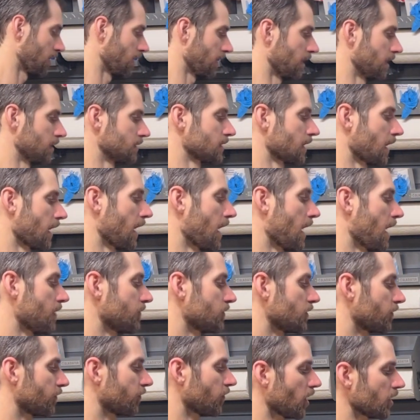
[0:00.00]
is I
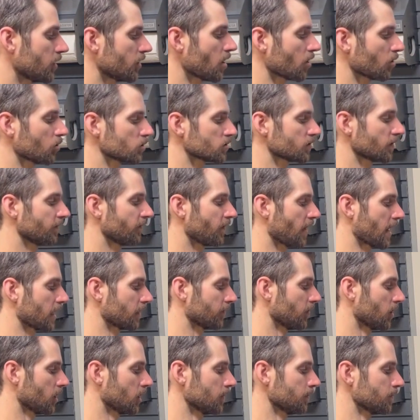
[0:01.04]
have the front knuckles from
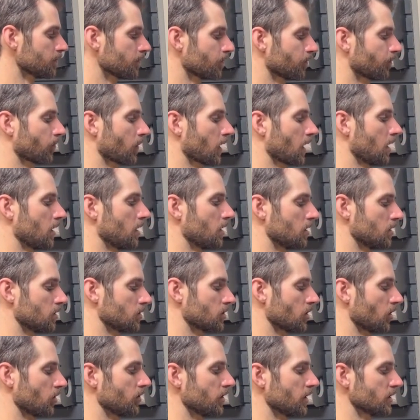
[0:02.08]
Vitavon.
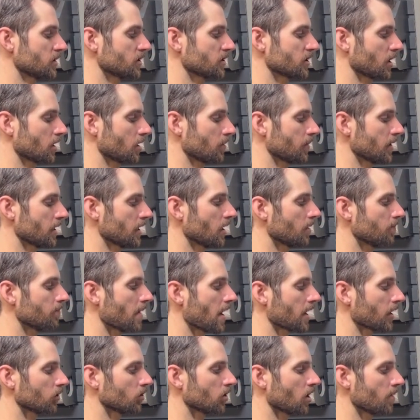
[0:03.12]
So this is gonna be a
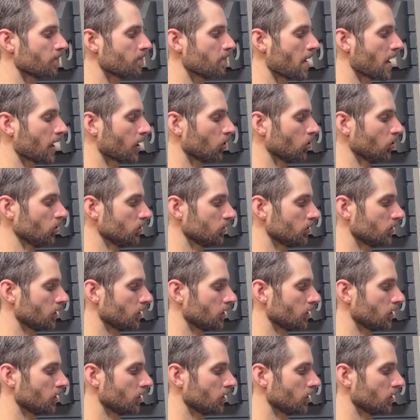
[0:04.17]
metal on metal.